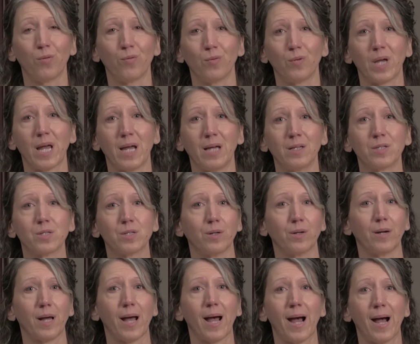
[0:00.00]
through
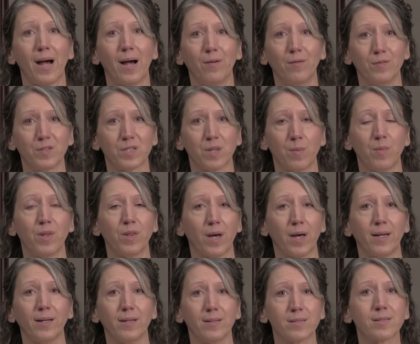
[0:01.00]
cancer to have some of
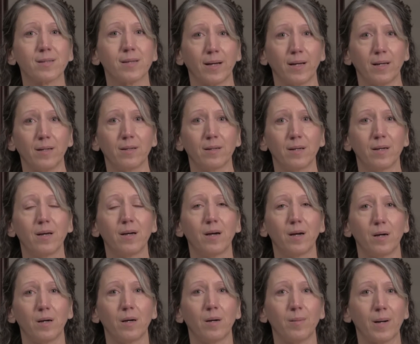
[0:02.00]
that insight
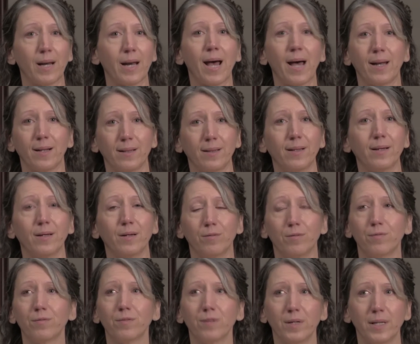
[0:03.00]
about how to
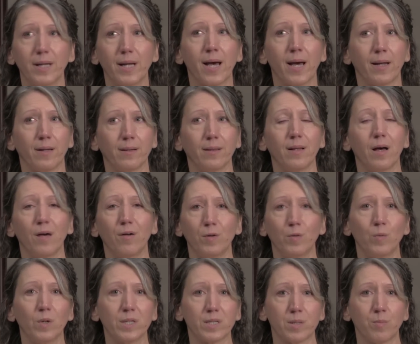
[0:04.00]
live and how to love
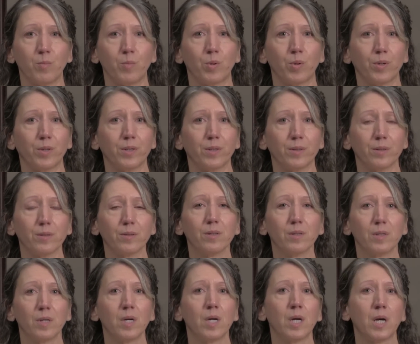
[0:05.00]
and what's important.
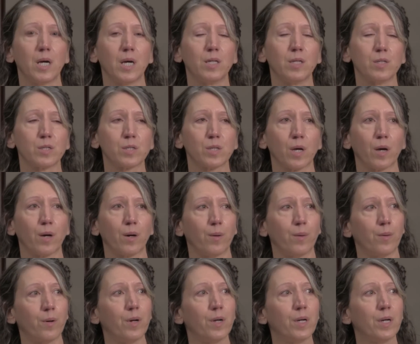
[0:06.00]
And
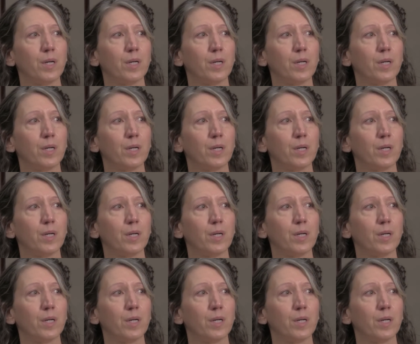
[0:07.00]
so